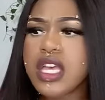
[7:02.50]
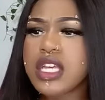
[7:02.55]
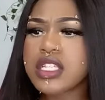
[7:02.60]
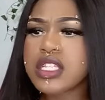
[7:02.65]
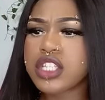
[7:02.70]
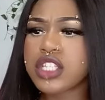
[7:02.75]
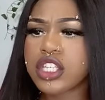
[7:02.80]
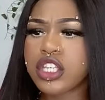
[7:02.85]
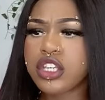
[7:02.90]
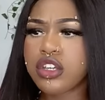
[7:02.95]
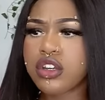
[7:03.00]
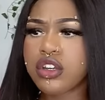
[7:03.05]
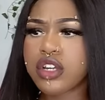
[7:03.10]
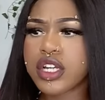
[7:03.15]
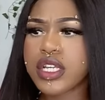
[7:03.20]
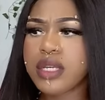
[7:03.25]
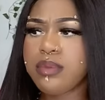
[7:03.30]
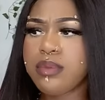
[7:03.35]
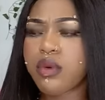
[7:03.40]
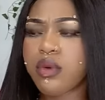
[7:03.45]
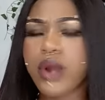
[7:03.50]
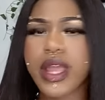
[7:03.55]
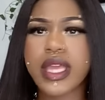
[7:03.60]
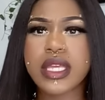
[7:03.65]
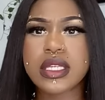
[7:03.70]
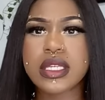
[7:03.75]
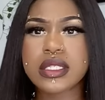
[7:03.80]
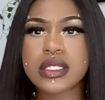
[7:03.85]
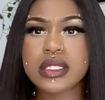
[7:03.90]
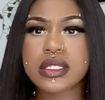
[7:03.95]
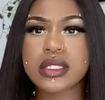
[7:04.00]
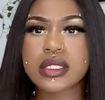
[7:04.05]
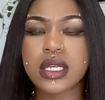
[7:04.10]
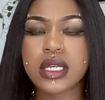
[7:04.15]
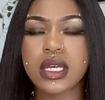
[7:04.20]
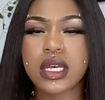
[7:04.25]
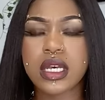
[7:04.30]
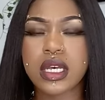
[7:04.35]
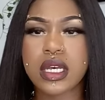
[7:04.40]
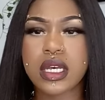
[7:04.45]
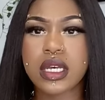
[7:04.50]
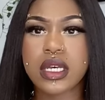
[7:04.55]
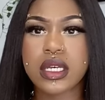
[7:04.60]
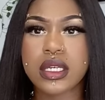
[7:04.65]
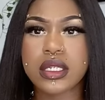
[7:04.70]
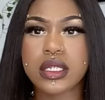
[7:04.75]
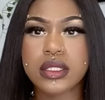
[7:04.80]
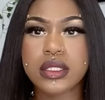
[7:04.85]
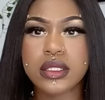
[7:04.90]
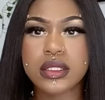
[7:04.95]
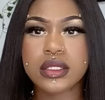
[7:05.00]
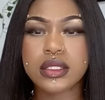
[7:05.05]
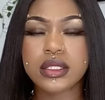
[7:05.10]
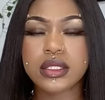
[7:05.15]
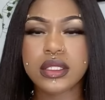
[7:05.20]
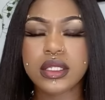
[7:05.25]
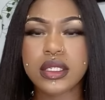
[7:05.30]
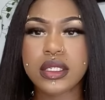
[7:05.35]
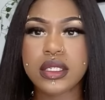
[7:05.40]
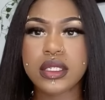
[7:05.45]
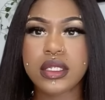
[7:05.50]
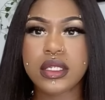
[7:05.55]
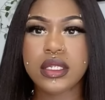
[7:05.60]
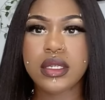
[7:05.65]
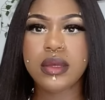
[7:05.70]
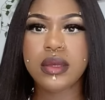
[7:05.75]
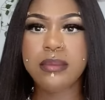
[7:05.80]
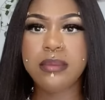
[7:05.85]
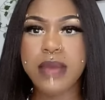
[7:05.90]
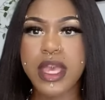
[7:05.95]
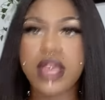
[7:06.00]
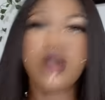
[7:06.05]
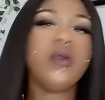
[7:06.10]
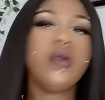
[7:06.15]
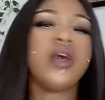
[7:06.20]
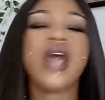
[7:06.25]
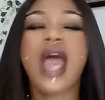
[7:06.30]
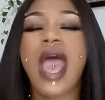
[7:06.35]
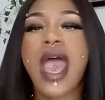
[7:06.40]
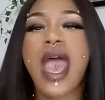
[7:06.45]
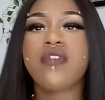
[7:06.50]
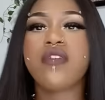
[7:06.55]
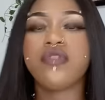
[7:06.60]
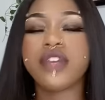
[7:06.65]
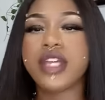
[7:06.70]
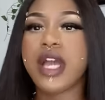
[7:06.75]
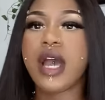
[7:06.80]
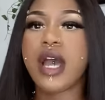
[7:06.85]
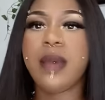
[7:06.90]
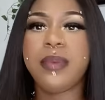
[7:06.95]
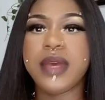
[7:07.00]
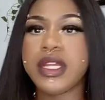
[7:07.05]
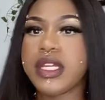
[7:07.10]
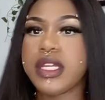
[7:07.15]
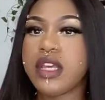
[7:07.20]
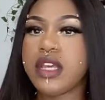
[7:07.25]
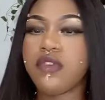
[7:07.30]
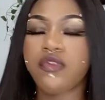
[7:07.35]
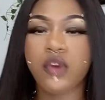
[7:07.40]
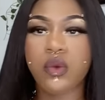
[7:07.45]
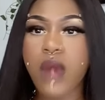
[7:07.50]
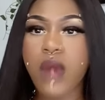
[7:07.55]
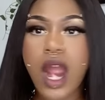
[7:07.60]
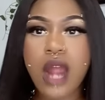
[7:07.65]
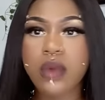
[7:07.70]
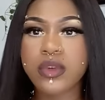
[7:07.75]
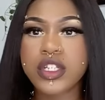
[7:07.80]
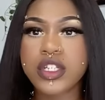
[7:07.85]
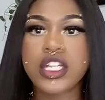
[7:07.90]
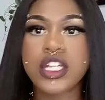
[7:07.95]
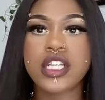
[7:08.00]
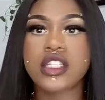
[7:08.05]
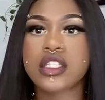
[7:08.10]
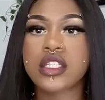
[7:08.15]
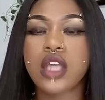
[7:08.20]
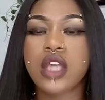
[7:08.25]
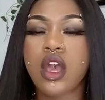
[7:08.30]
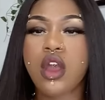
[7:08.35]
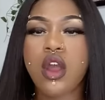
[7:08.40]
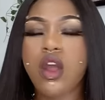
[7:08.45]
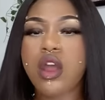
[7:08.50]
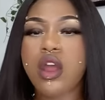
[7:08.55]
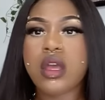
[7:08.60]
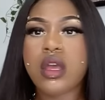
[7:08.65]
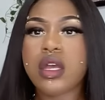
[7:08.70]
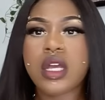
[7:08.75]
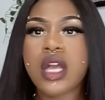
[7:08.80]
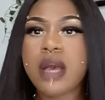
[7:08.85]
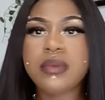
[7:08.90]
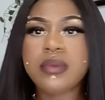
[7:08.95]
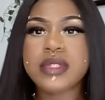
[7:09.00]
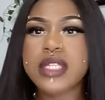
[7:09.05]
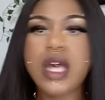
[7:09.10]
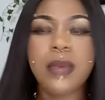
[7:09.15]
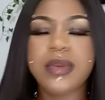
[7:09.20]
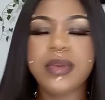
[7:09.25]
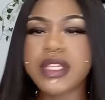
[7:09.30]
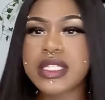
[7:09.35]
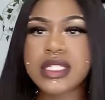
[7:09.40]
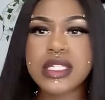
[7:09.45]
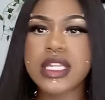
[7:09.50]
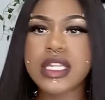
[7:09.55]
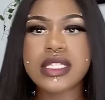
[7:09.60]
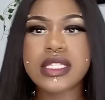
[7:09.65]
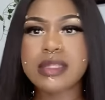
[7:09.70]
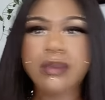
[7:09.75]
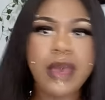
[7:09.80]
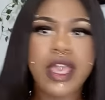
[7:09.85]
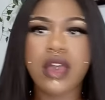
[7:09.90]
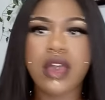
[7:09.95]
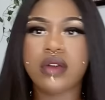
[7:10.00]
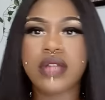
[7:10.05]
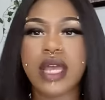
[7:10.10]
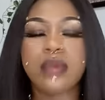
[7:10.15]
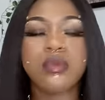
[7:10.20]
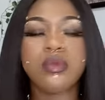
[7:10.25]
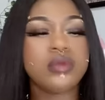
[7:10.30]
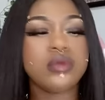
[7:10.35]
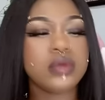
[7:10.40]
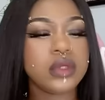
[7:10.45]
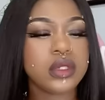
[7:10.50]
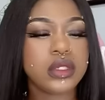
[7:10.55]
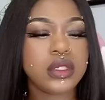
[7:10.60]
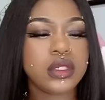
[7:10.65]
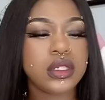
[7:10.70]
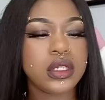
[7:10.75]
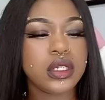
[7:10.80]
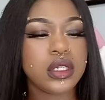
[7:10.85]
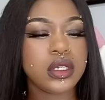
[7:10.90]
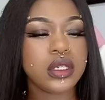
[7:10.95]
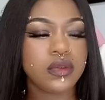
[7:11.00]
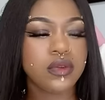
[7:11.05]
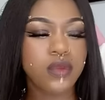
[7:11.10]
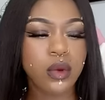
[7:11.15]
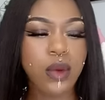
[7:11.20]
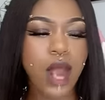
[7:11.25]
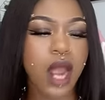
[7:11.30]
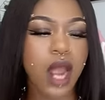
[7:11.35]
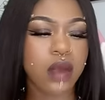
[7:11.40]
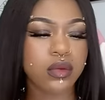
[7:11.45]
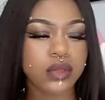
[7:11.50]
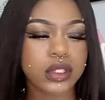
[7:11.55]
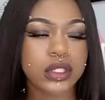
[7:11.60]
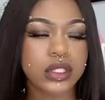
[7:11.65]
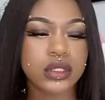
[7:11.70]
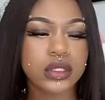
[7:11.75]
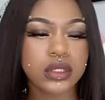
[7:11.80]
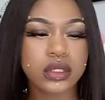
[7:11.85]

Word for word: security breaks uh Mel and Ivory up, and then Ferrari just comes up and sneaks Mel. Like mm, Ferrari.